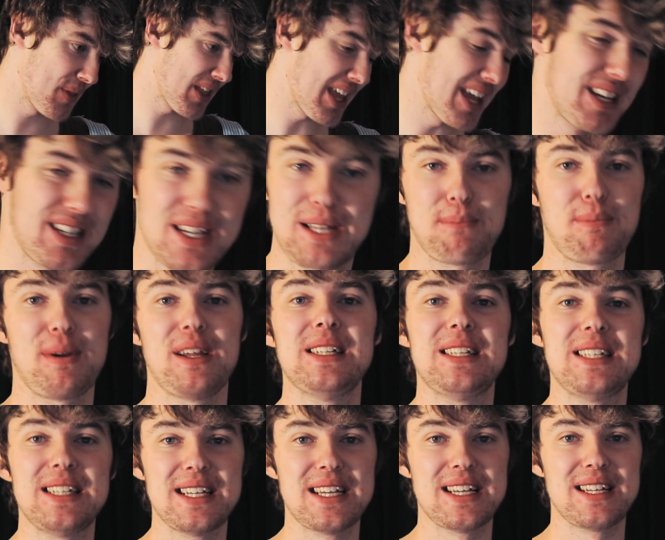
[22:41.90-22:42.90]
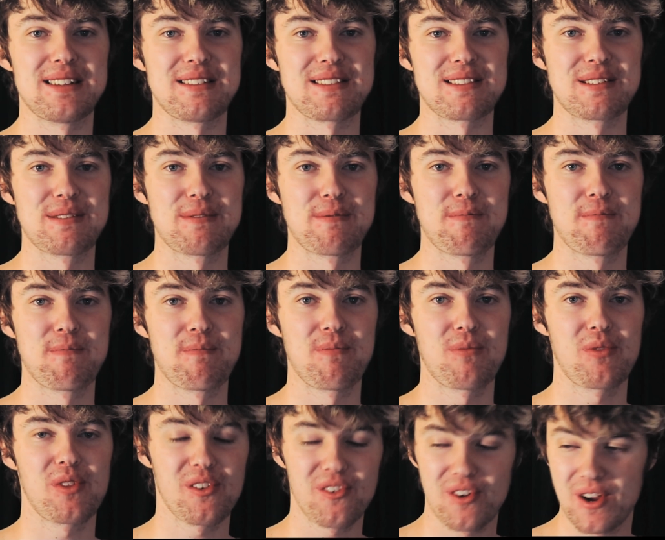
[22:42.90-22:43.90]
ending BTS?
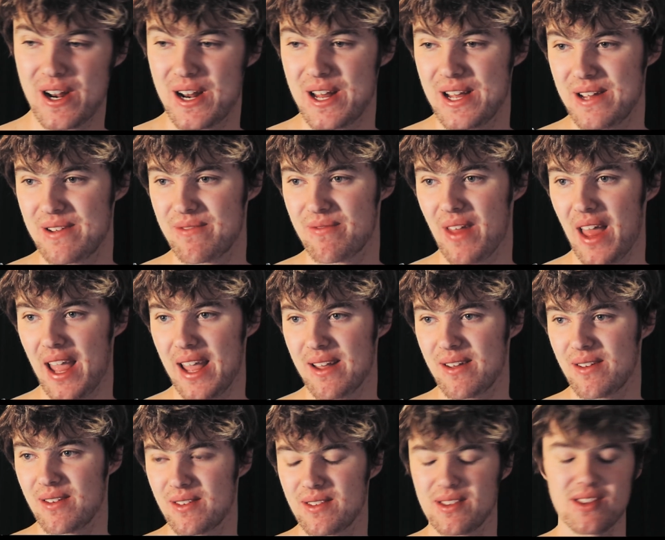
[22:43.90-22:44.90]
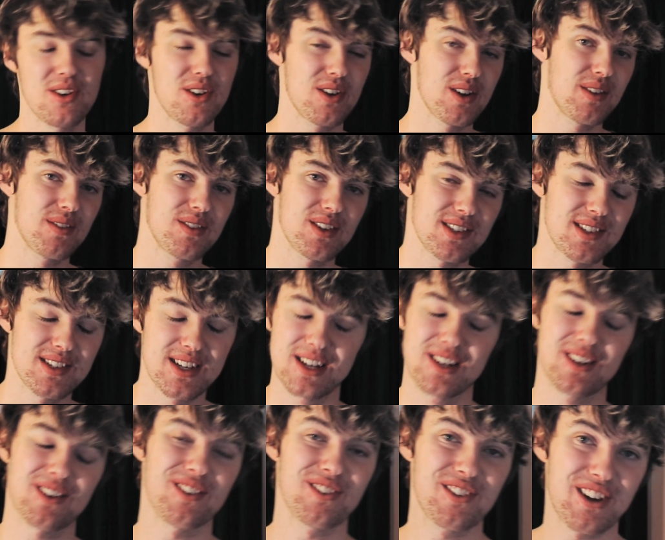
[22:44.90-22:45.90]
Really? Like, you could have just
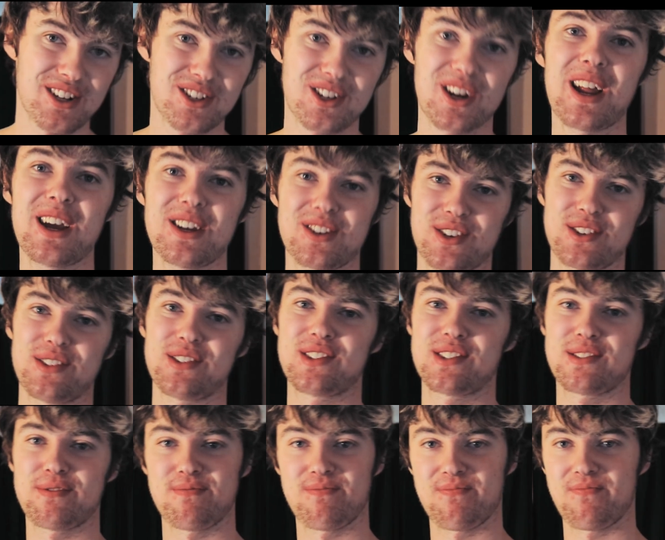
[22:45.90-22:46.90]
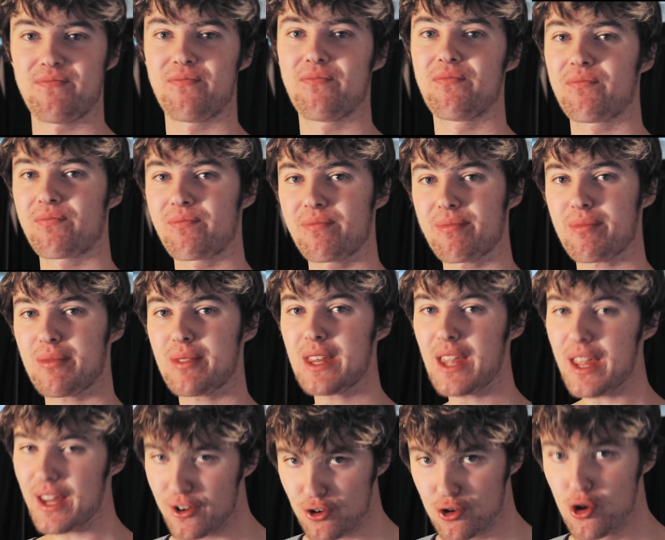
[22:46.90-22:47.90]
said congratulations
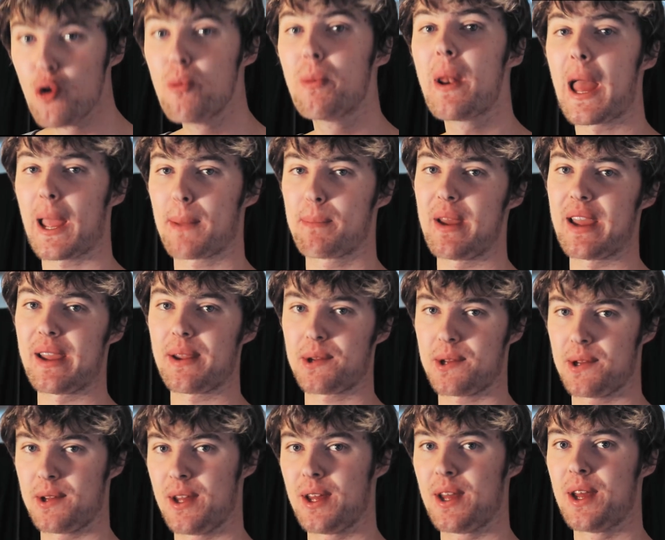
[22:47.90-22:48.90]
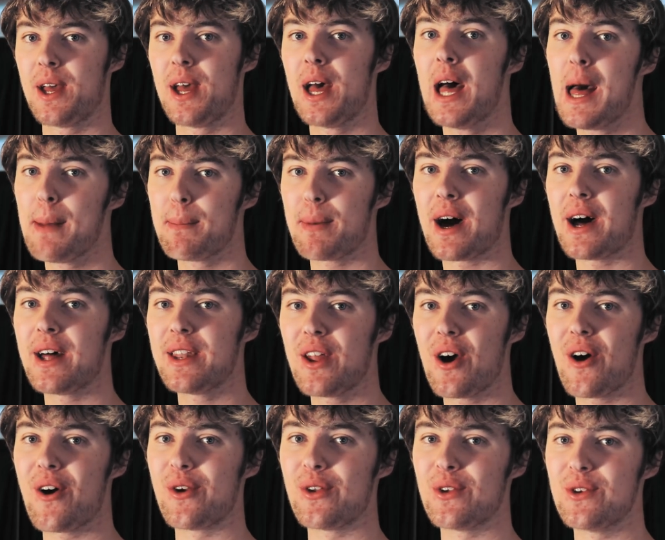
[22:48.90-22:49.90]
to Blackpink. But
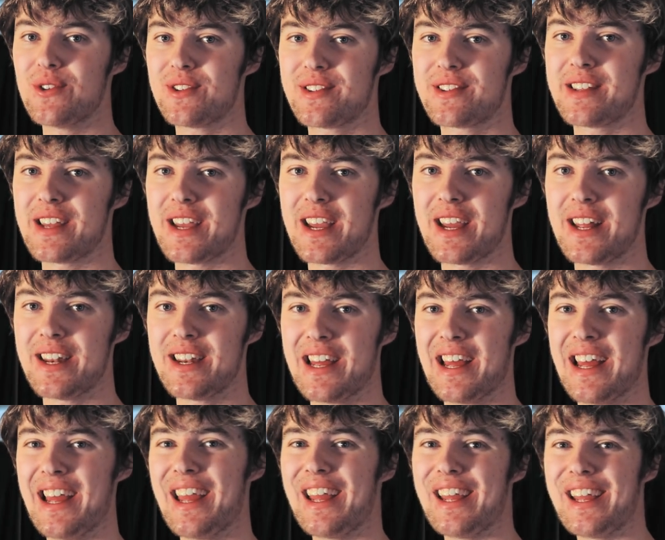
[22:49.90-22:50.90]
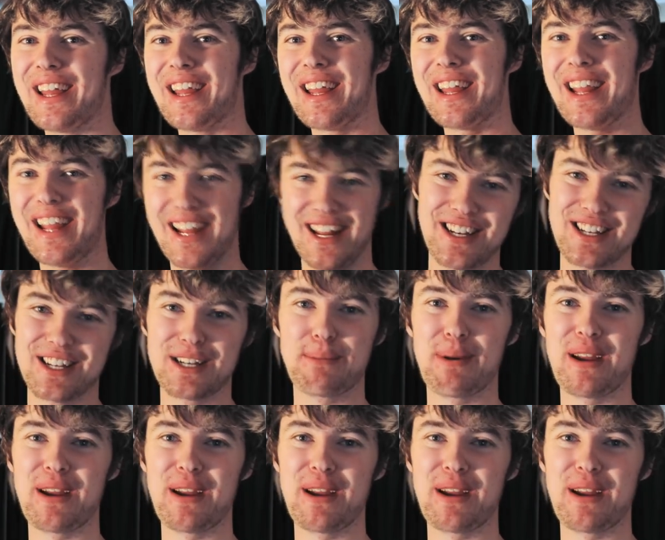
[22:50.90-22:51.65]
no, you said ended